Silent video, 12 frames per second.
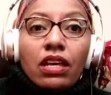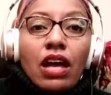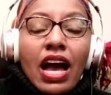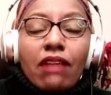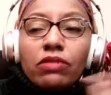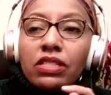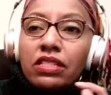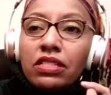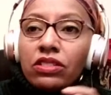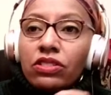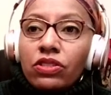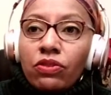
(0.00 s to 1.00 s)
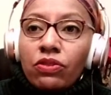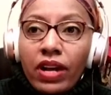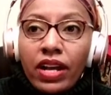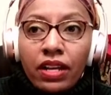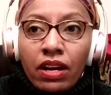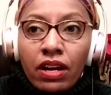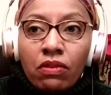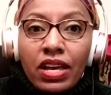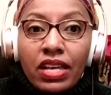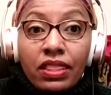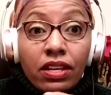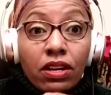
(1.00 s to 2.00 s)
I was listening to the radio
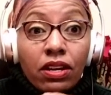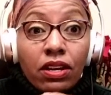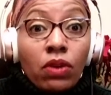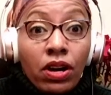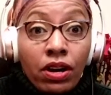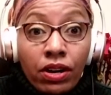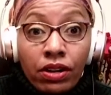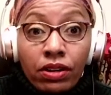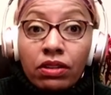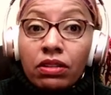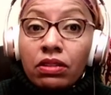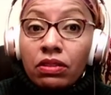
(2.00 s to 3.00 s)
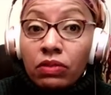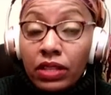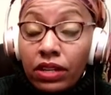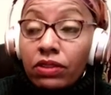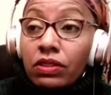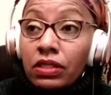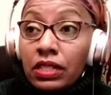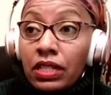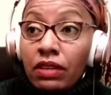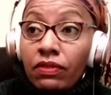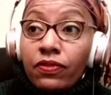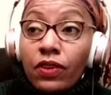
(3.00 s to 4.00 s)
and there were
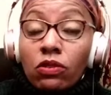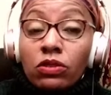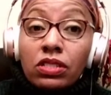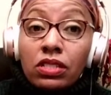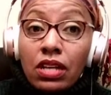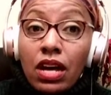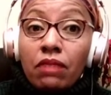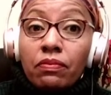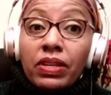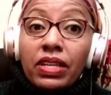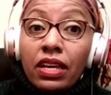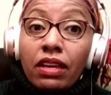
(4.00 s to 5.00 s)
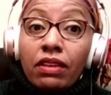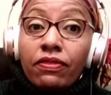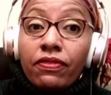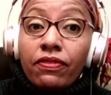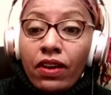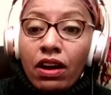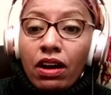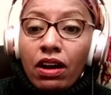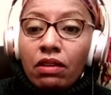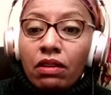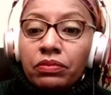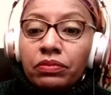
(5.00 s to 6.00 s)
literally folks coming in
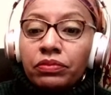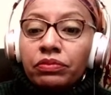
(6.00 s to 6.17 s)
from